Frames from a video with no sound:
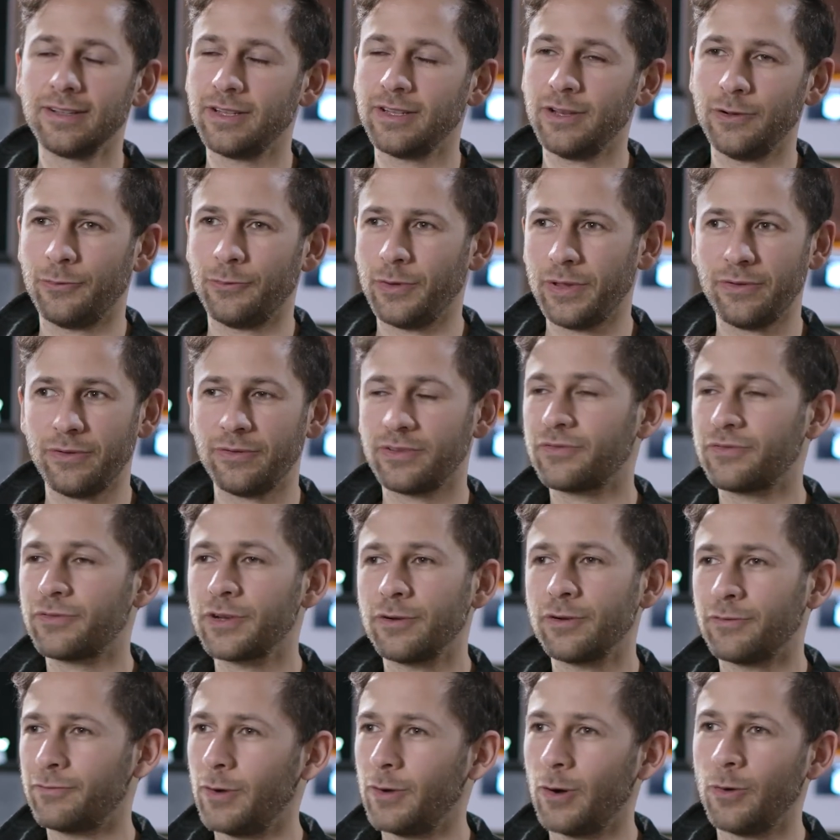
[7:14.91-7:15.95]
whether it's for
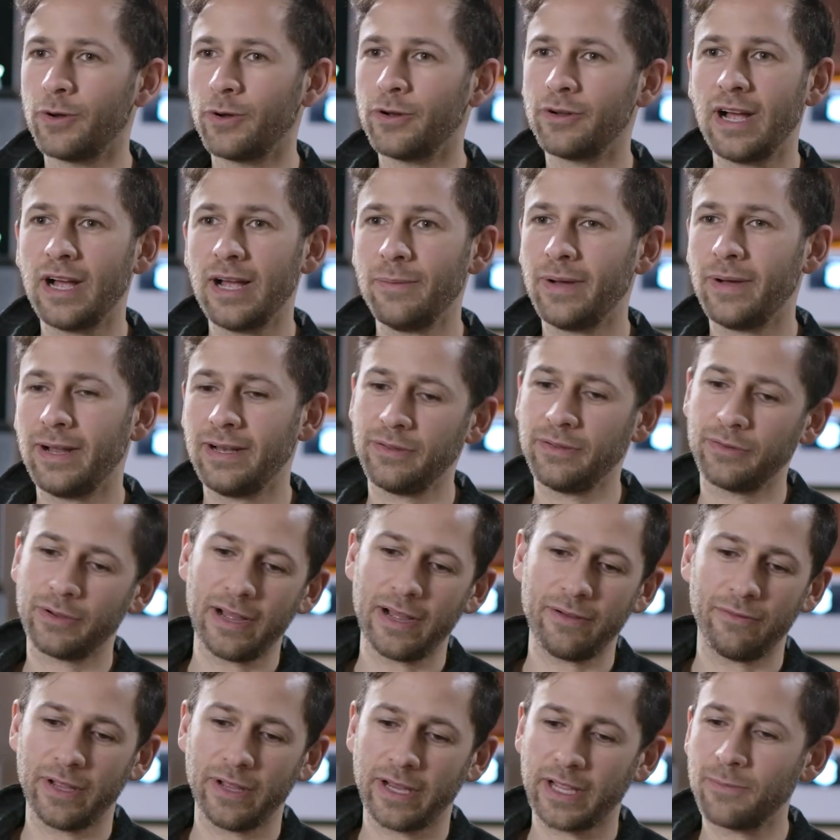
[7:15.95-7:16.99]
your phone or your iPad, either
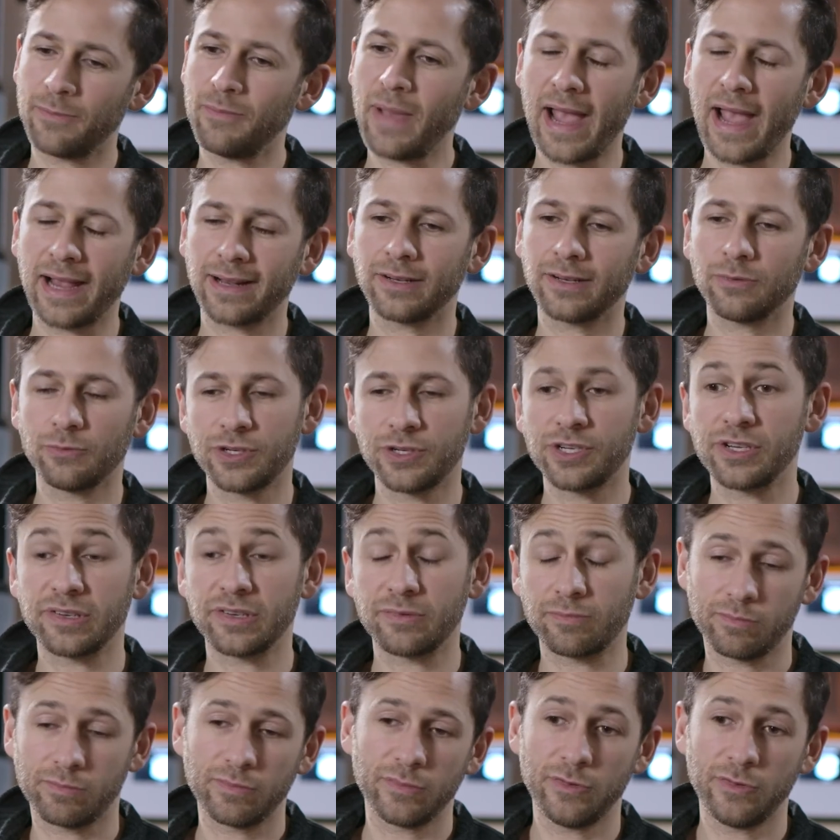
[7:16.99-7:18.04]
have like a magnet, which is
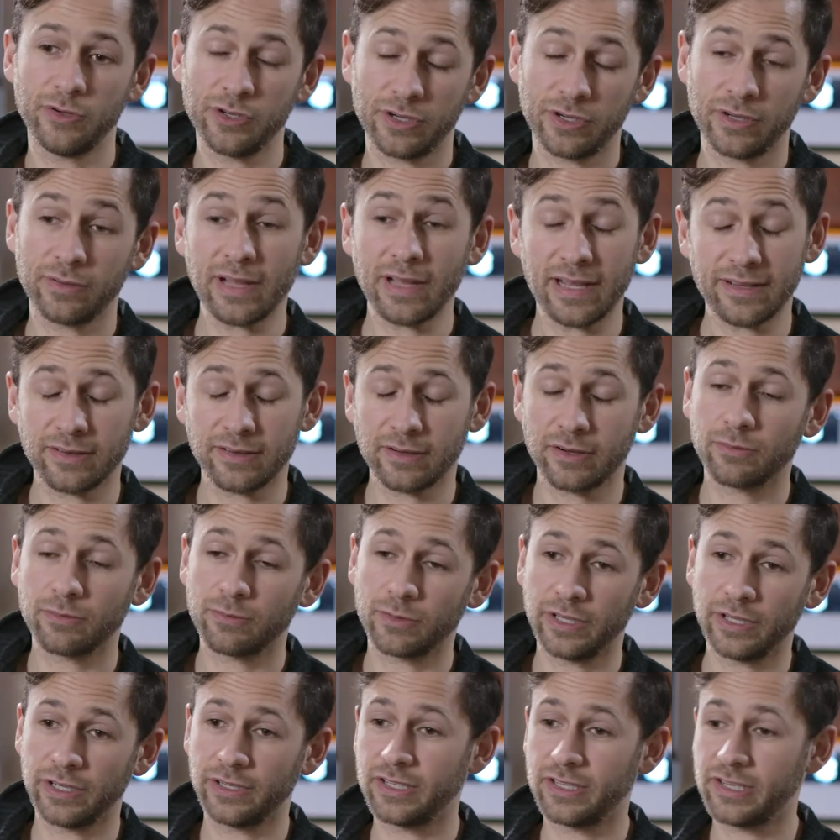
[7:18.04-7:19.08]
usually, that's a
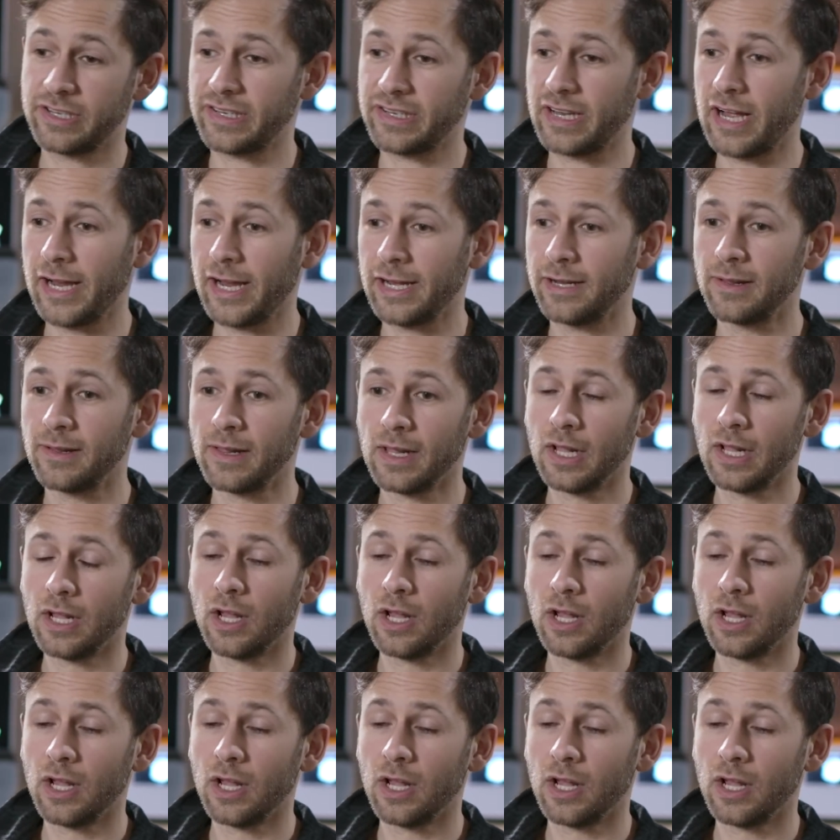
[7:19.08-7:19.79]
really good design,